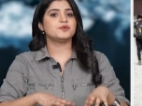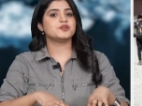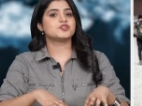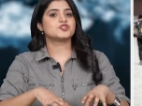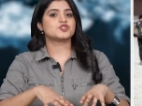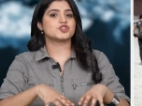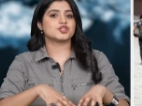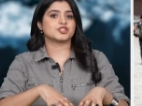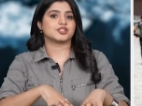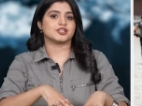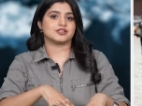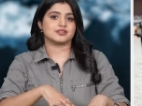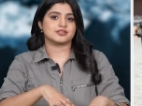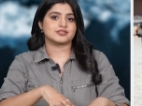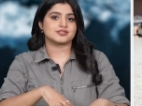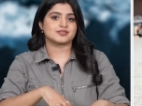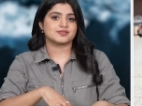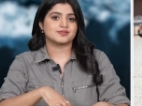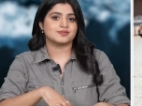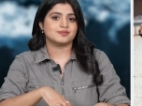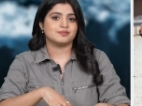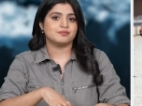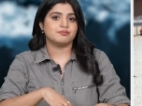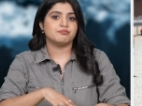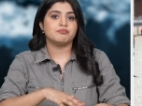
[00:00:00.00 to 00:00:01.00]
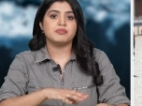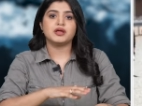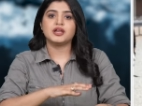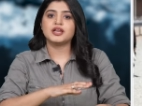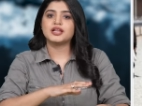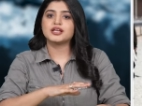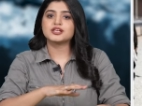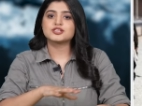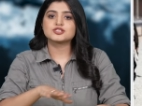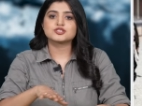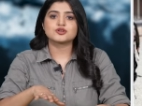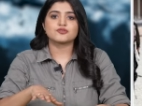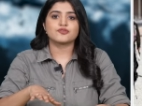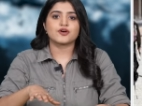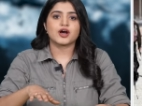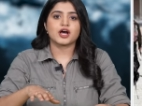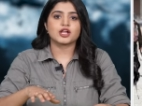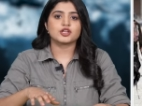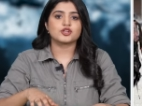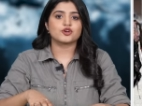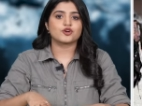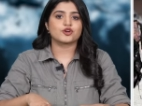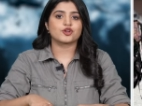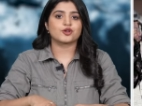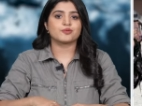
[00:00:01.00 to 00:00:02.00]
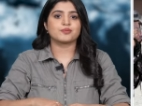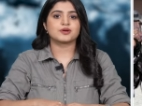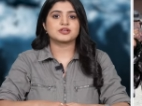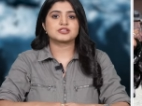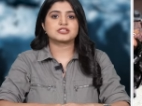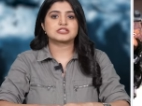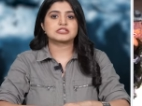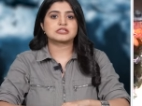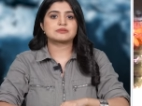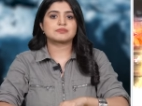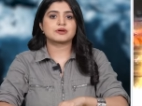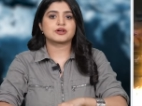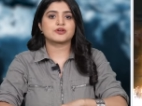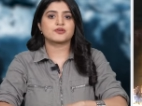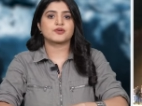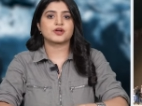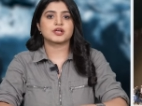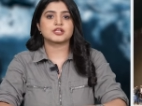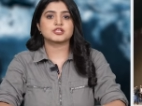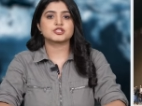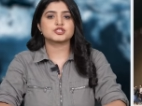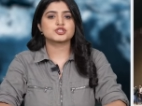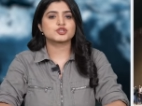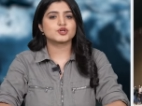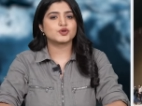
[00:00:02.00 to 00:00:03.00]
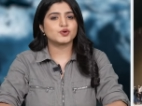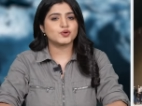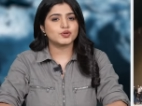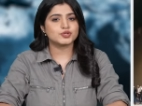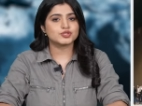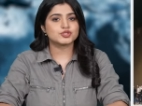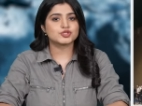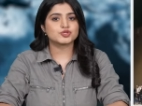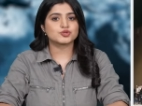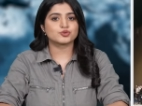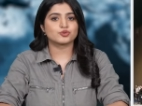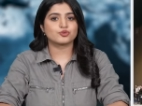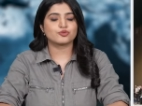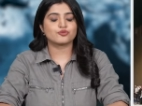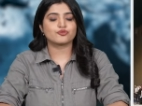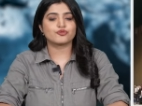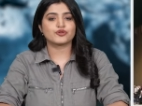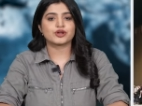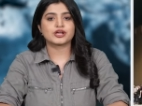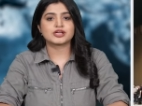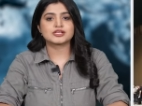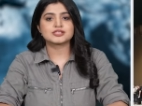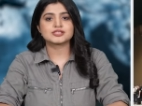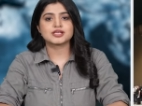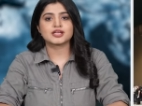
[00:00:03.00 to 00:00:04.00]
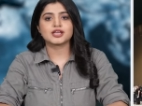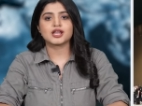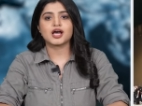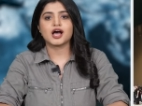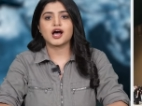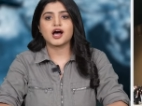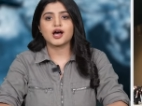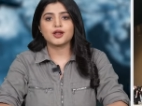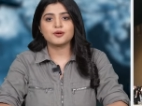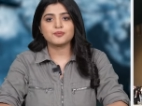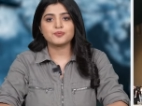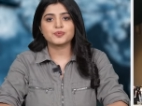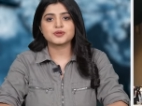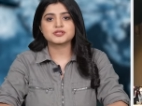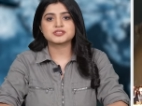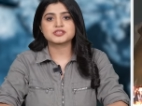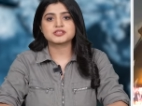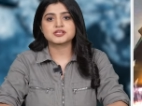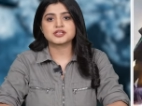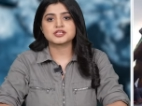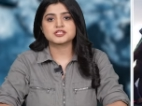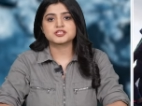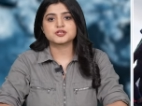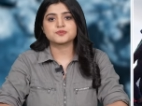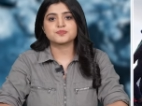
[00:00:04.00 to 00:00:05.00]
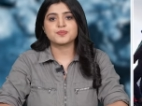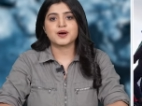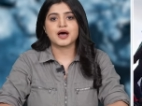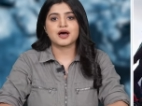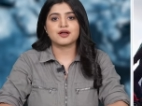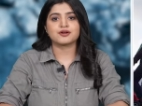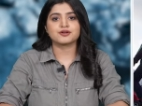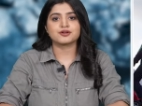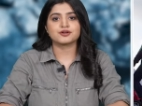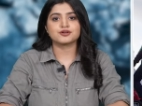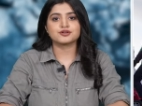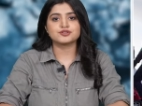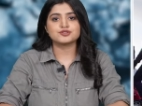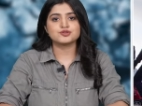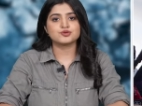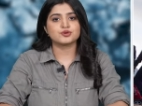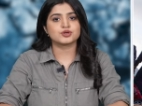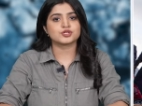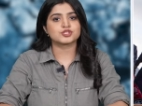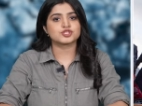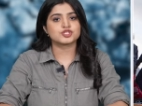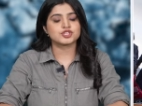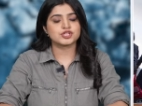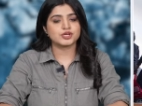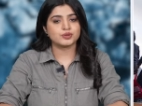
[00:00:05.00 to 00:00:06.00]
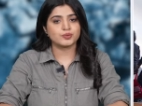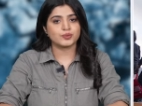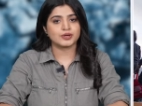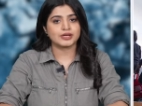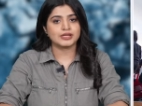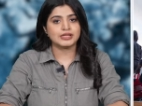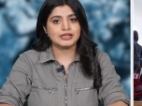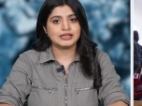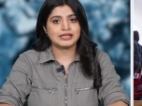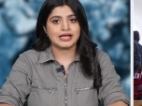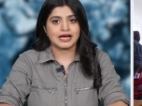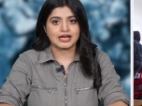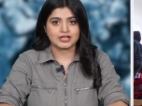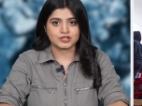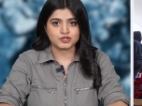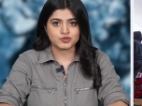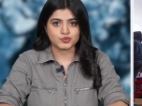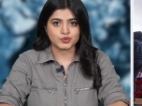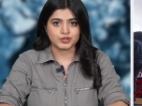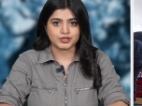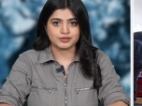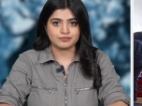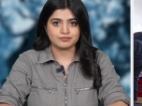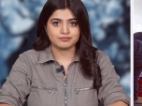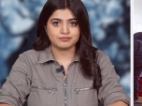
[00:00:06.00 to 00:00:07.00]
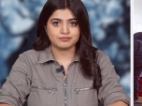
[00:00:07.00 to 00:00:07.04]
Picture this. Millions of undocumented immigrants could soon face an unprecedented barrier to achieving that dream.